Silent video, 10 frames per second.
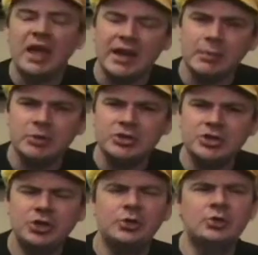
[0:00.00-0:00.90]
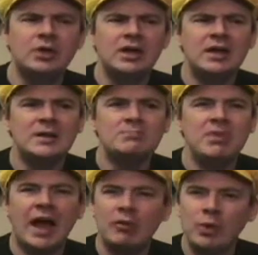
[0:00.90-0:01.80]
And number two,
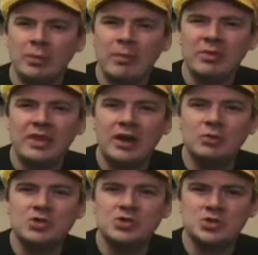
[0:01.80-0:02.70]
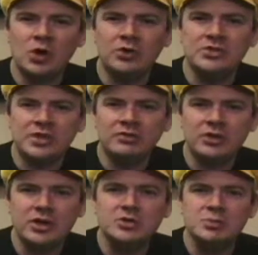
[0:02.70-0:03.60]
I remember that it was sold
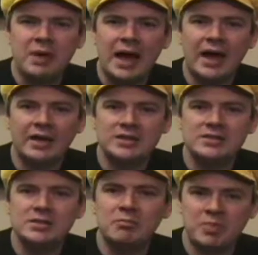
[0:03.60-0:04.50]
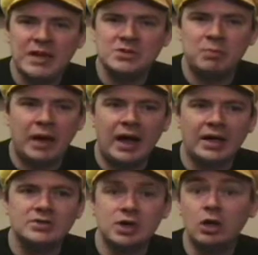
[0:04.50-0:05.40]
several years back in some Best
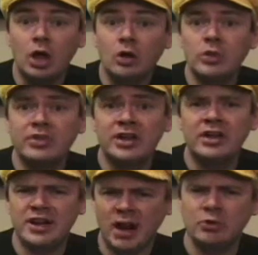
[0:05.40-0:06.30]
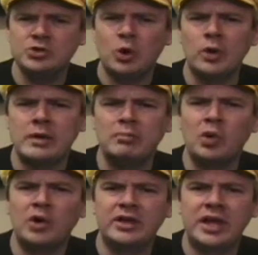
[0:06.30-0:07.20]
Buys, along with a Naruto
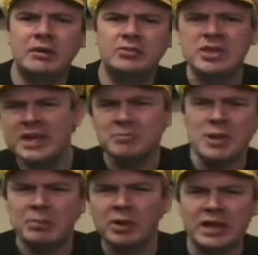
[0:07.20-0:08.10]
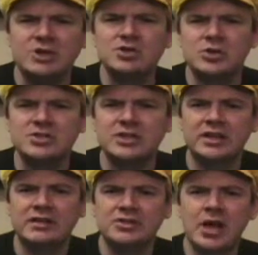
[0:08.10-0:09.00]
import game, to get people
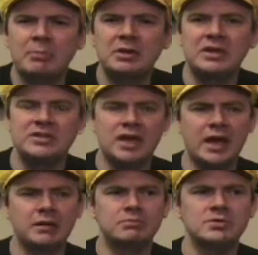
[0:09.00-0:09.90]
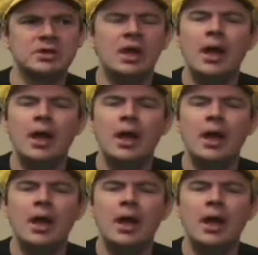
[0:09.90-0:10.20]
interested in Japanese games.